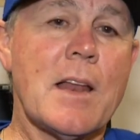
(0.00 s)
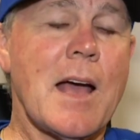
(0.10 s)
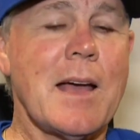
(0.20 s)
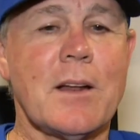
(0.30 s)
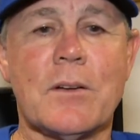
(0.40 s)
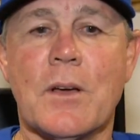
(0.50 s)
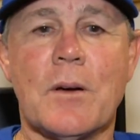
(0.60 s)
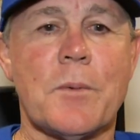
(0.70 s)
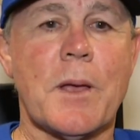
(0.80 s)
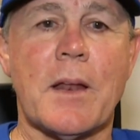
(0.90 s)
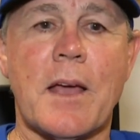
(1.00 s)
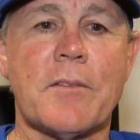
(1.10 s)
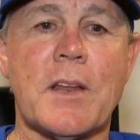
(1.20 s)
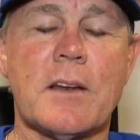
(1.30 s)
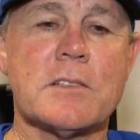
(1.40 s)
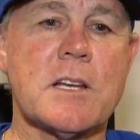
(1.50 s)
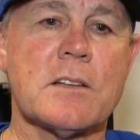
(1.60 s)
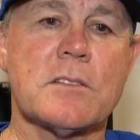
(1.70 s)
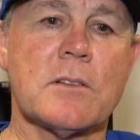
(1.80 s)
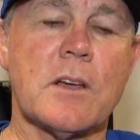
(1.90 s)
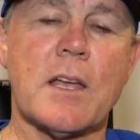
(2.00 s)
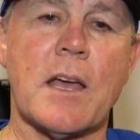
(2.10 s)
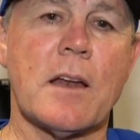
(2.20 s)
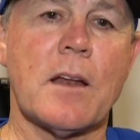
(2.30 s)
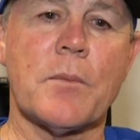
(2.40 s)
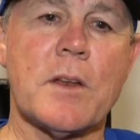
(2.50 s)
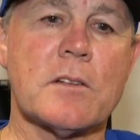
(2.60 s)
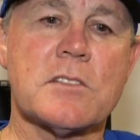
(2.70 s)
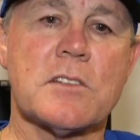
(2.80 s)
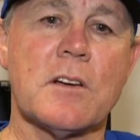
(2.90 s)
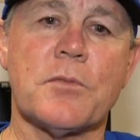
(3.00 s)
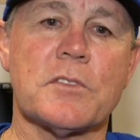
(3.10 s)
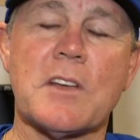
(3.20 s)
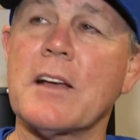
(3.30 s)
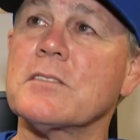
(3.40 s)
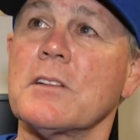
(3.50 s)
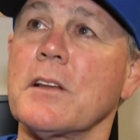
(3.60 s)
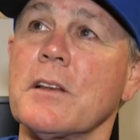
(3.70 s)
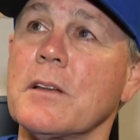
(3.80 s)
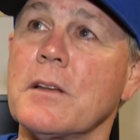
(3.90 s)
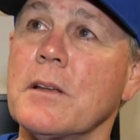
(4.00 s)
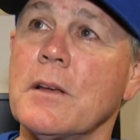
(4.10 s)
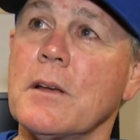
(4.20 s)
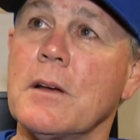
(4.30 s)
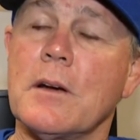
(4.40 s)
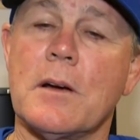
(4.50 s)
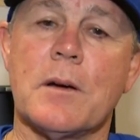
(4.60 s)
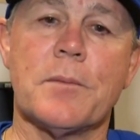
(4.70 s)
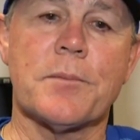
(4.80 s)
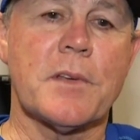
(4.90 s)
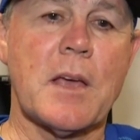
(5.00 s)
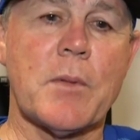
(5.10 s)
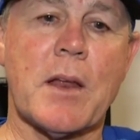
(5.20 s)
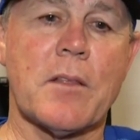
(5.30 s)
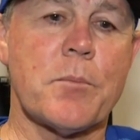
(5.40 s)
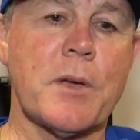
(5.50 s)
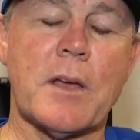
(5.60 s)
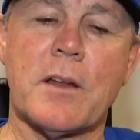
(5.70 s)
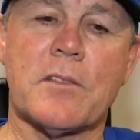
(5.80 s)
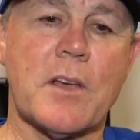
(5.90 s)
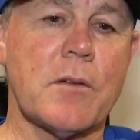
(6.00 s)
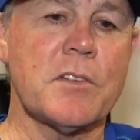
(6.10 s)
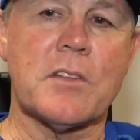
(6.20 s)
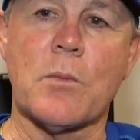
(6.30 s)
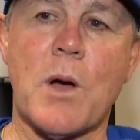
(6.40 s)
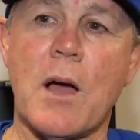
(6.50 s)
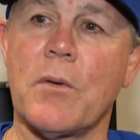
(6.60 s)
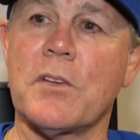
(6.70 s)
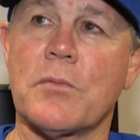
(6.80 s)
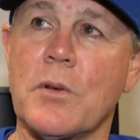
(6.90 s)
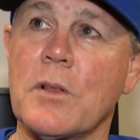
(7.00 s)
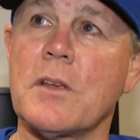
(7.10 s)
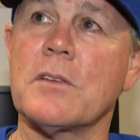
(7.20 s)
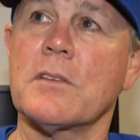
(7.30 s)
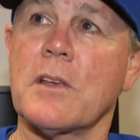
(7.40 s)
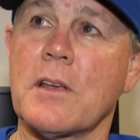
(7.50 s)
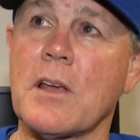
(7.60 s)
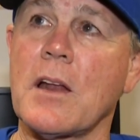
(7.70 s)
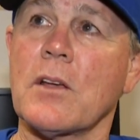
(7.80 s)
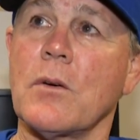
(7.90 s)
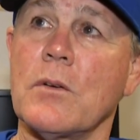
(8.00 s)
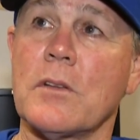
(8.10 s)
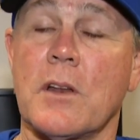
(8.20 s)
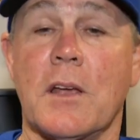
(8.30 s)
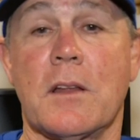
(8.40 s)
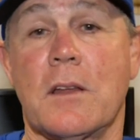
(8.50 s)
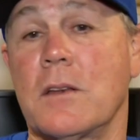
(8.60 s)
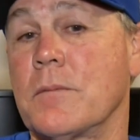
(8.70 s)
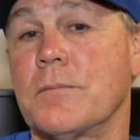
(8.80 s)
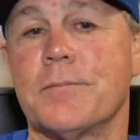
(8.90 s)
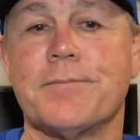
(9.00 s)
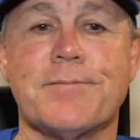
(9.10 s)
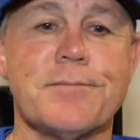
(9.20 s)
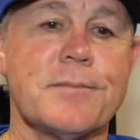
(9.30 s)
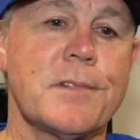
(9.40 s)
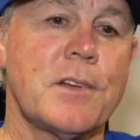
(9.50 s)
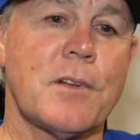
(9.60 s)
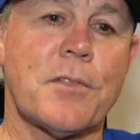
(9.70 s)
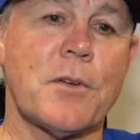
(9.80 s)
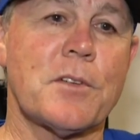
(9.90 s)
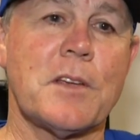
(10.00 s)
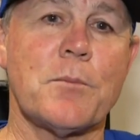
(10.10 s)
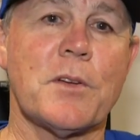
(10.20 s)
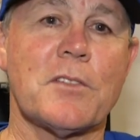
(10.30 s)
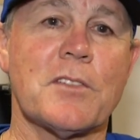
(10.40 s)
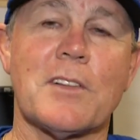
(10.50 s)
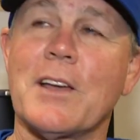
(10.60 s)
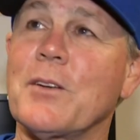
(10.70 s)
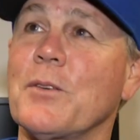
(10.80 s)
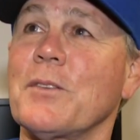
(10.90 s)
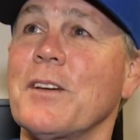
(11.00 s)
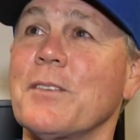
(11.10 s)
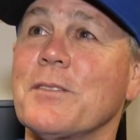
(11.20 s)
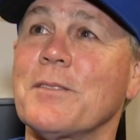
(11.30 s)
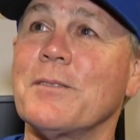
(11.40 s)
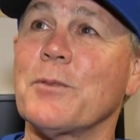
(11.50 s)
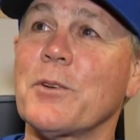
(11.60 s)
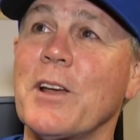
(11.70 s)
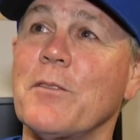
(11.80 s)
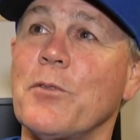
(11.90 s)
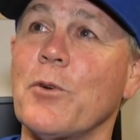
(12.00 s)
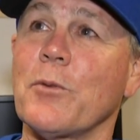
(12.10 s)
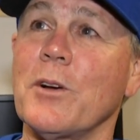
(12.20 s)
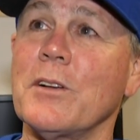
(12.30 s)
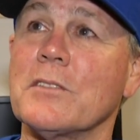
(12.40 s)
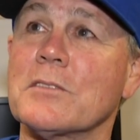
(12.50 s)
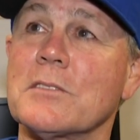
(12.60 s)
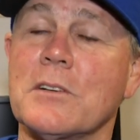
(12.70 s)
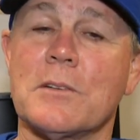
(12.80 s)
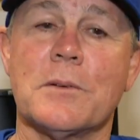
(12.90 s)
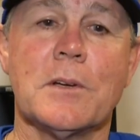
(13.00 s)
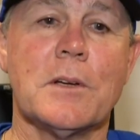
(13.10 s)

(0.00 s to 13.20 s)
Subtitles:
I don't know, man. I haven't had a chance to look at it. I mean, his stuff was excellent. Came out of the pen, and Salvi said, "Wow, he's got it going today." And then, 13 pitches later, we're down four runs. So.